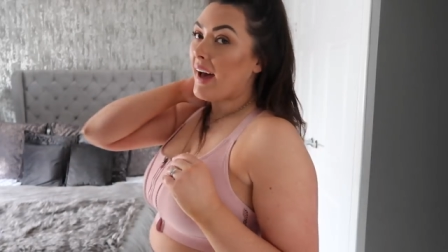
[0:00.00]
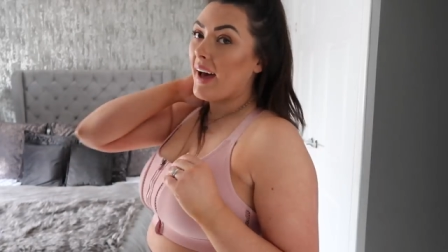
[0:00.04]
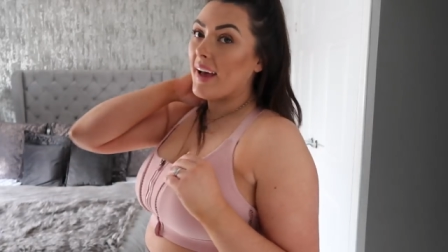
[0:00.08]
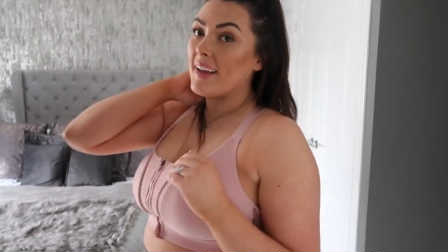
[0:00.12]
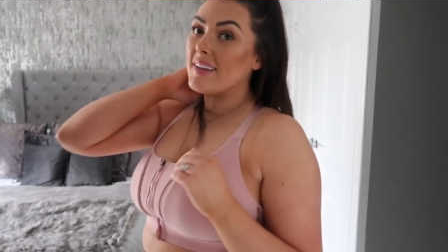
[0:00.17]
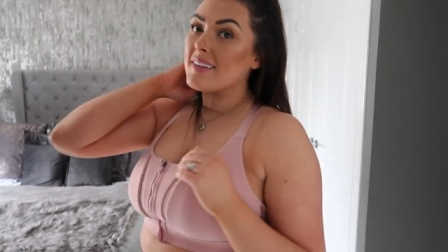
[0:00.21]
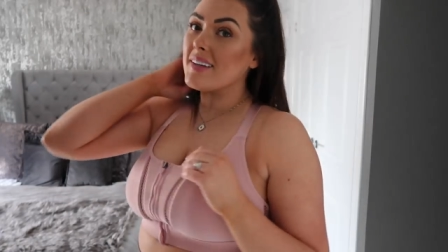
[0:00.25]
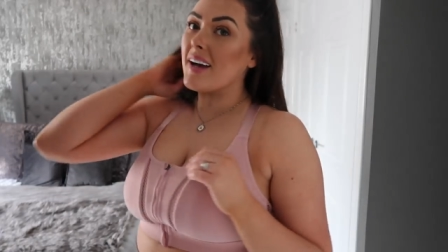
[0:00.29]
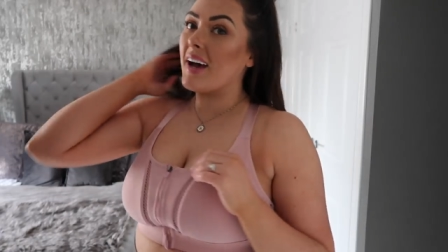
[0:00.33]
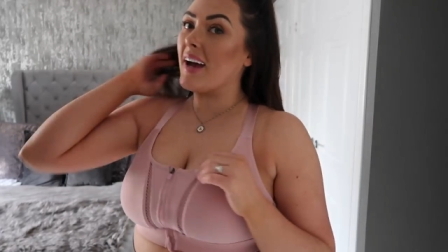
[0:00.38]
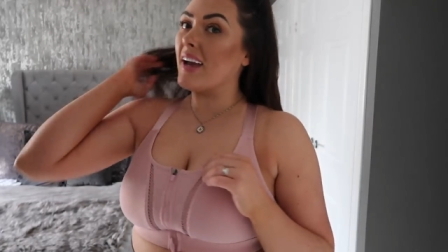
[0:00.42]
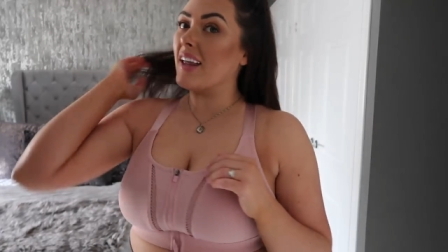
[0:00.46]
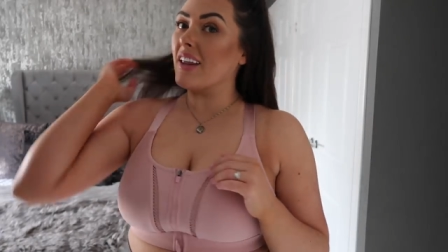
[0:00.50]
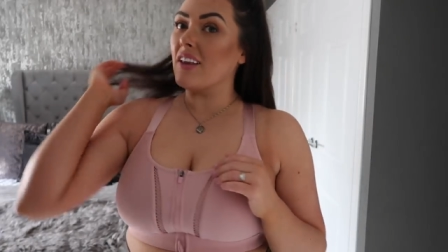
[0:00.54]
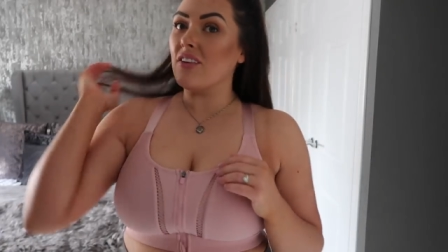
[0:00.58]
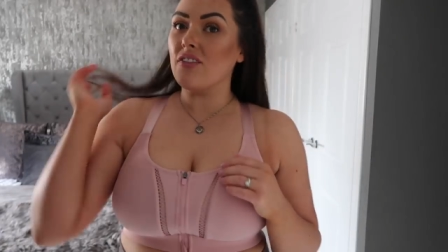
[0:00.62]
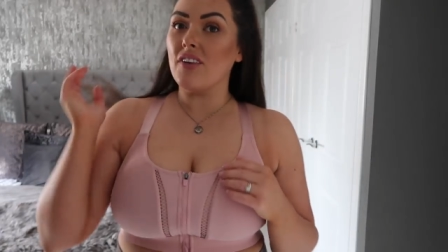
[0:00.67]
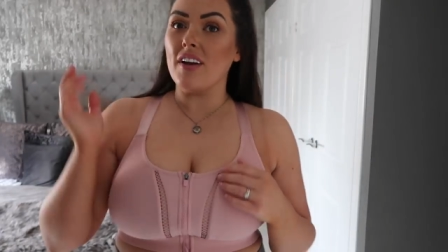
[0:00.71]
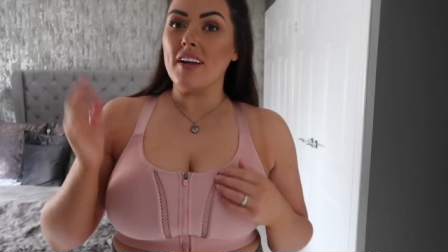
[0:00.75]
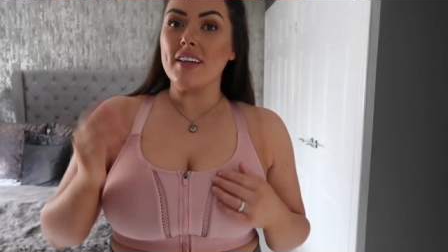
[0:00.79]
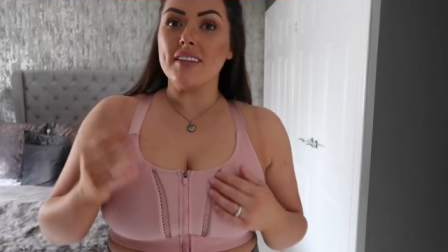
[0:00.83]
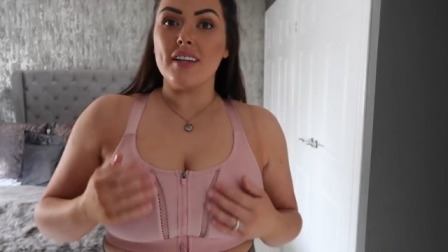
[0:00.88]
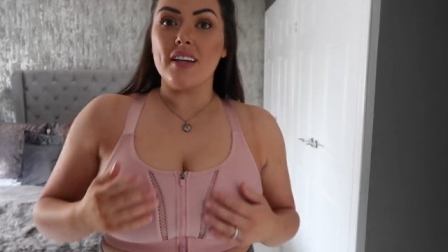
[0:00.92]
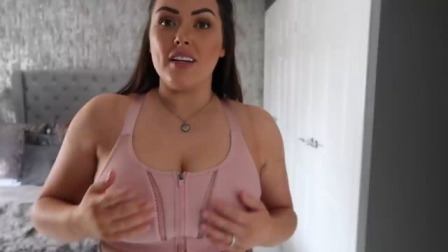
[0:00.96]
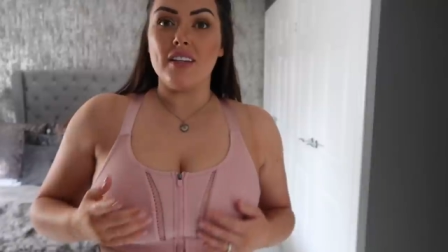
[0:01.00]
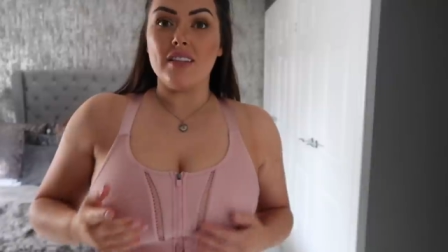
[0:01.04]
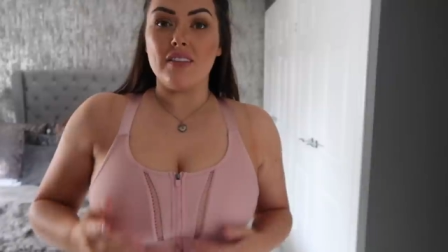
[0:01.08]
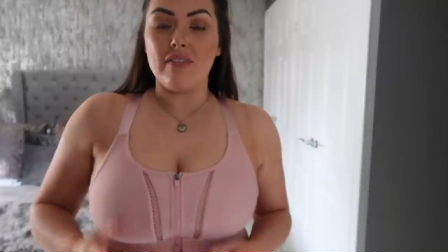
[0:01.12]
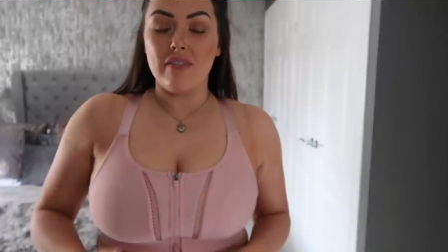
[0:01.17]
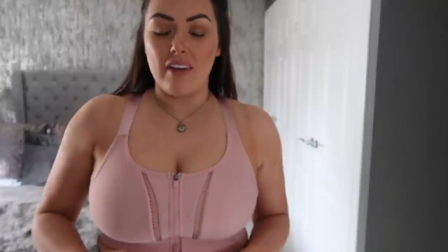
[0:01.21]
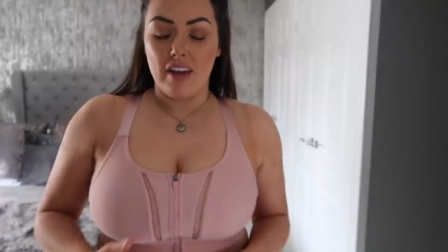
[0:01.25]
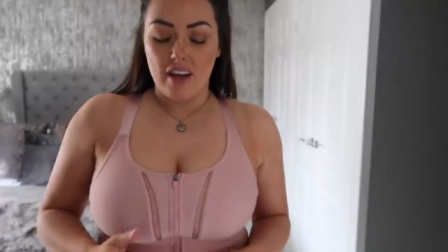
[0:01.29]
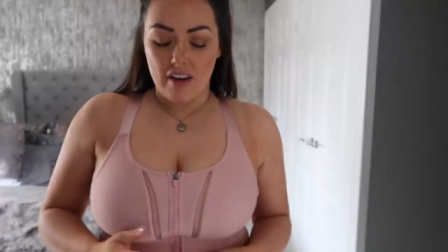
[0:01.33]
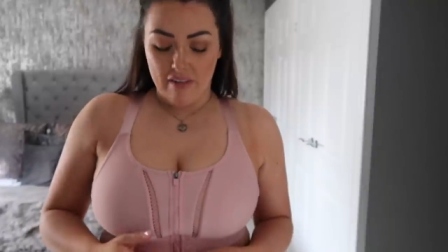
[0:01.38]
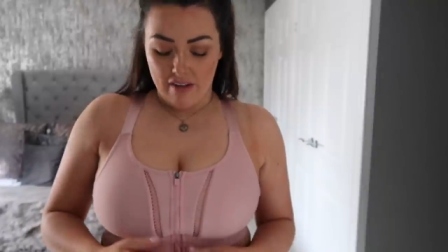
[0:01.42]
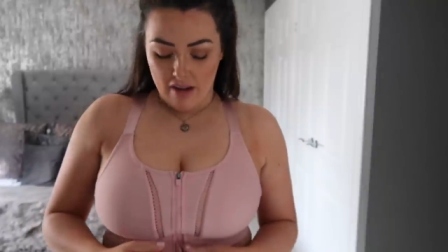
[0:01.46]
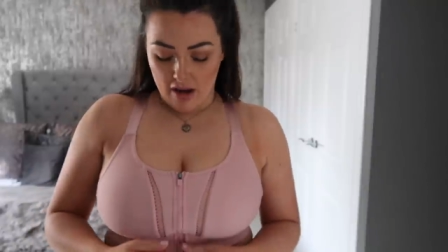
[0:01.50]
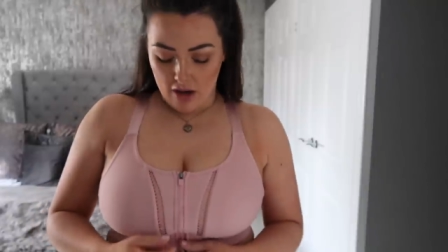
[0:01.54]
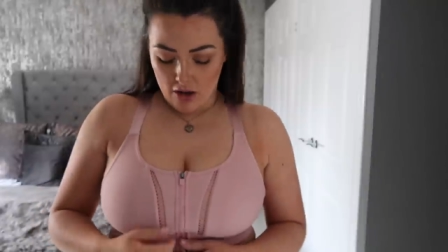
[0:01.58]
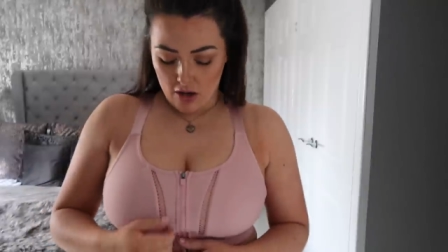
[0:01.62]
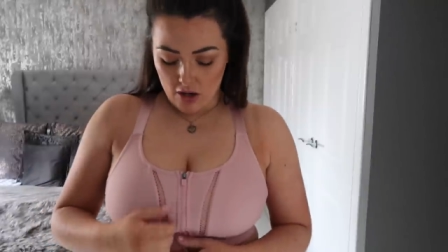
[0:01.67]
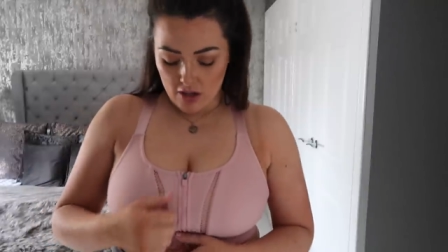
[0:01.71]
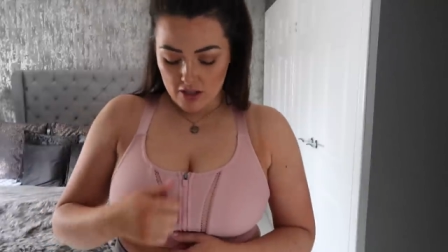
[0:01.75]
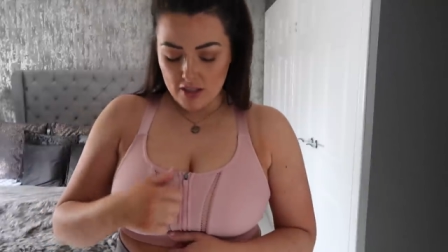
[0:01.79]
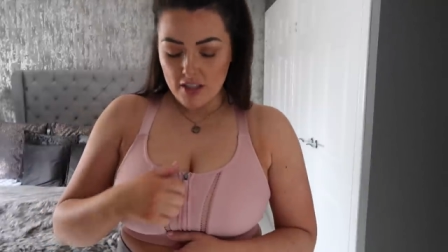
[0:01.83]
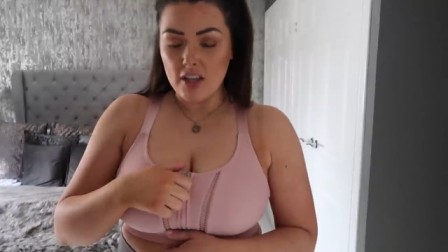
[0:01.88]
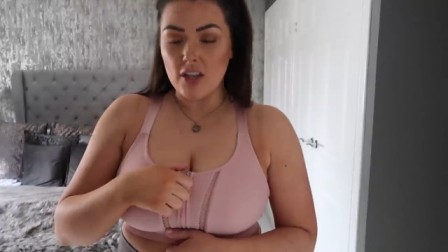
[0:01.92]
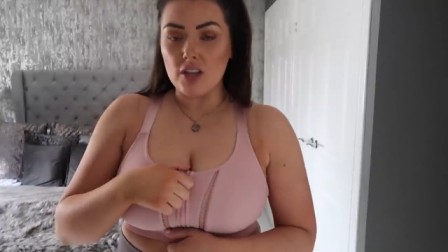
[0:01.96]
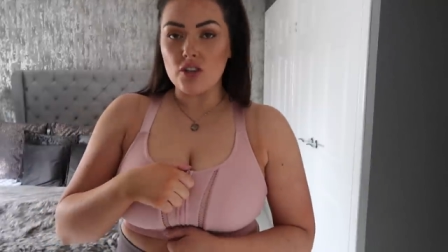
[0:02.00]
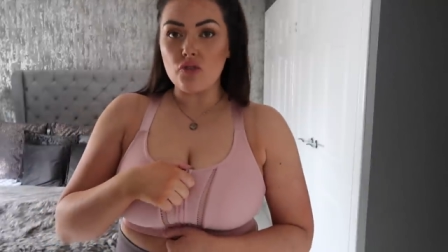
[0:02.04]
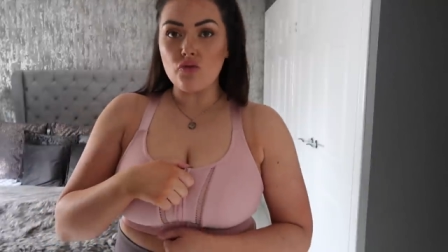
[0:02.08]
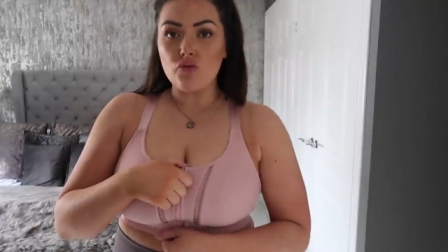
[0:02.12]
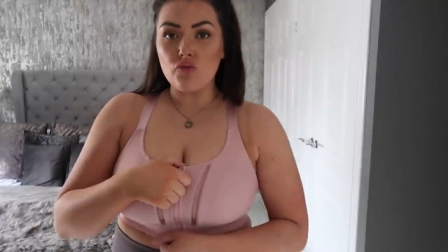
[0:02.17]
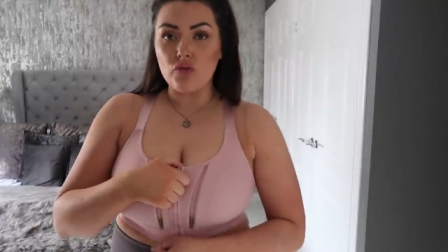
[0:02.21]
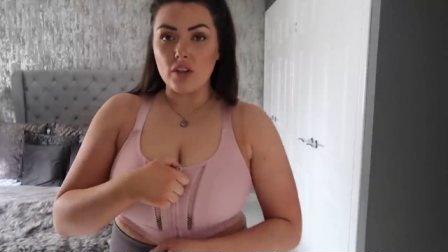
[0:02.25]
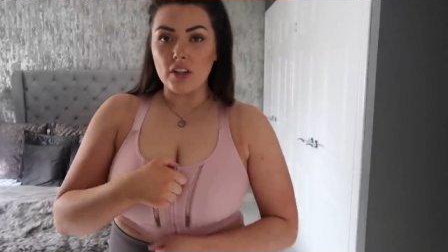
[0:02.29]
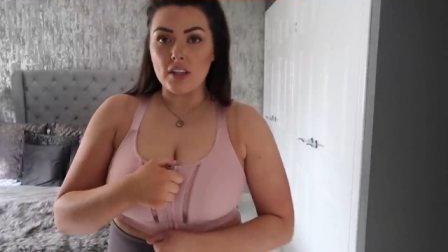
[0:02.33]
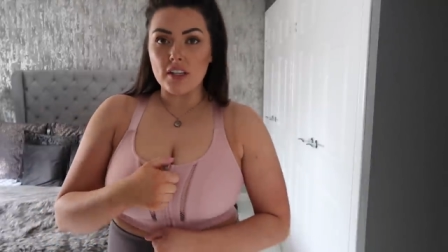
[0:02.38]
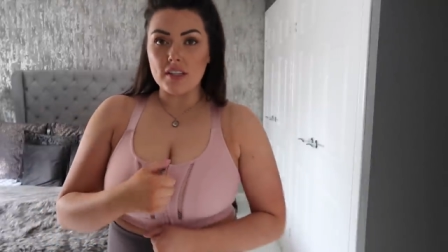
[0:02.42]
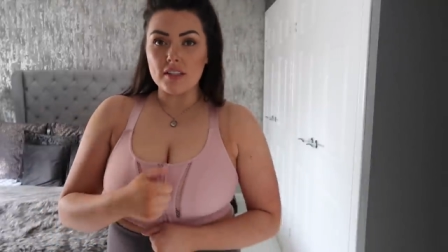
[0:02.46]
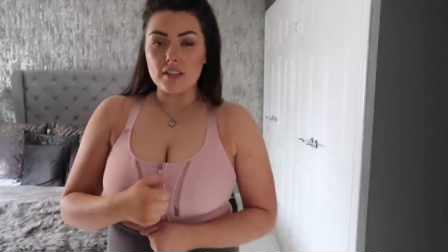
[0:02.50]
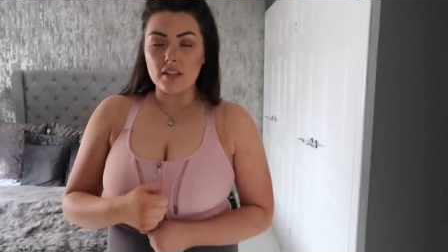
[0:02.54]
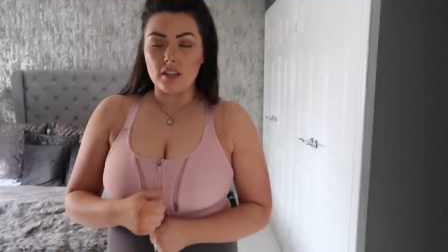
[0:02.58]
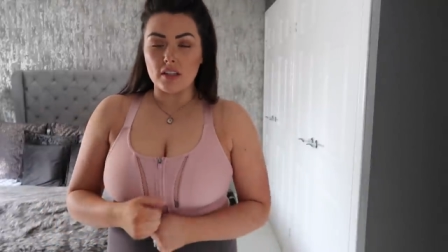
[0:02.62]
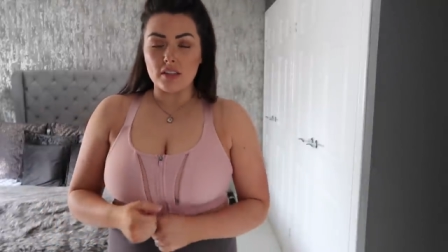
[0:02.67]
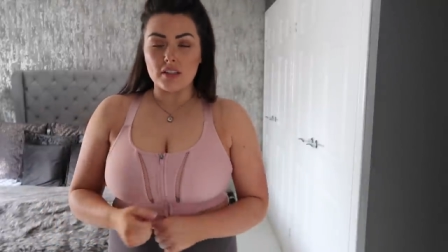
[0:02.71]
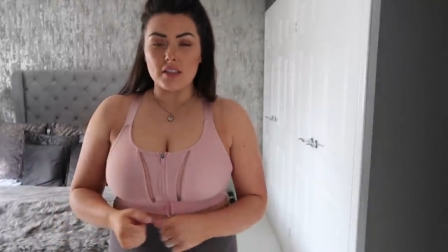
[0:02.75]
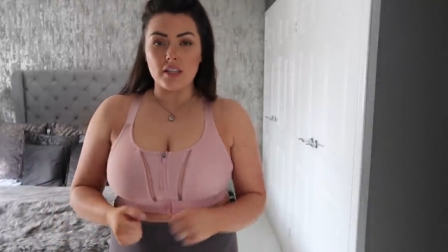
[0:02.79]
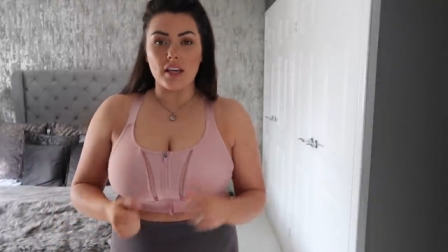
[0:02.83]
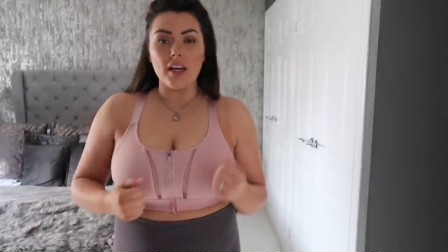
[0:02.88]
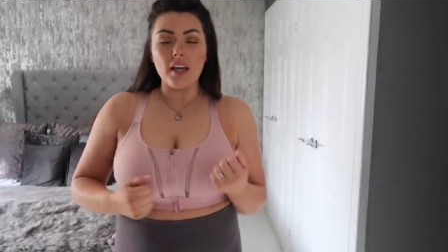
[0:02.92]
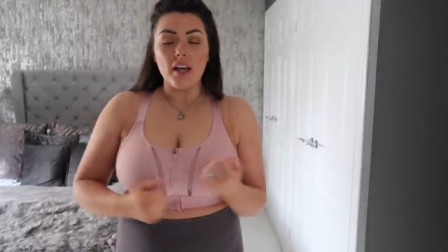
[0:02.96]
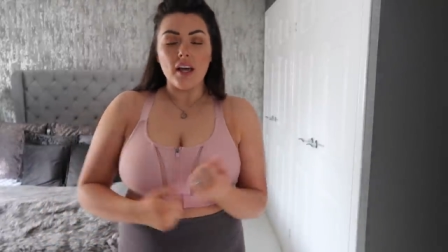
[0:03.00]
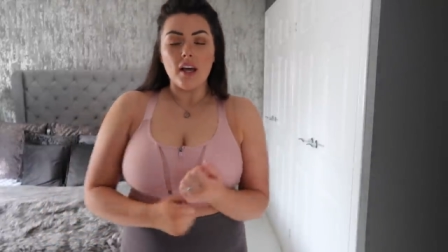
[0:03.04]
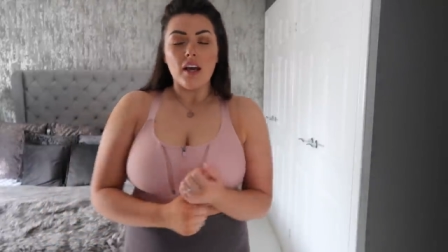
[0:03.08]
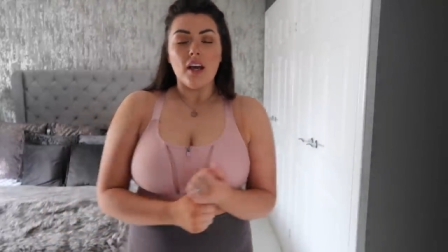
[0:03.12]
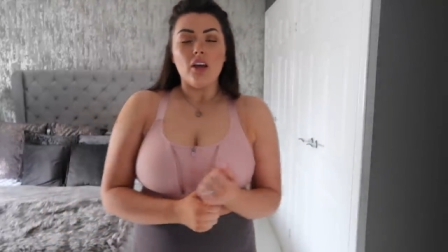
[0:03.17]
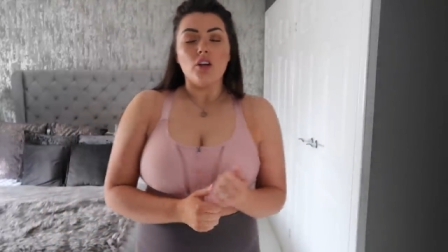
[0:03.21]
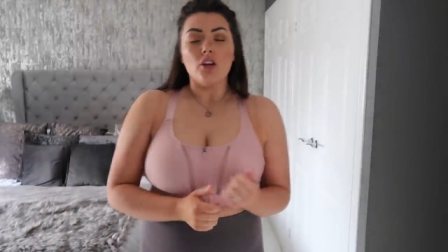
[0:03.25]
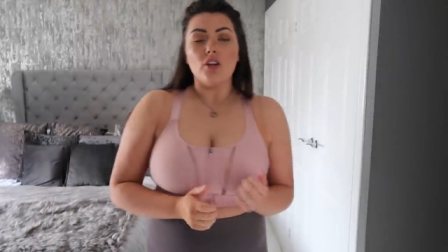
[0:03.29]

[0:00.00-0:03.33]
and highly rate it. It's very, very good and it's really sturdy.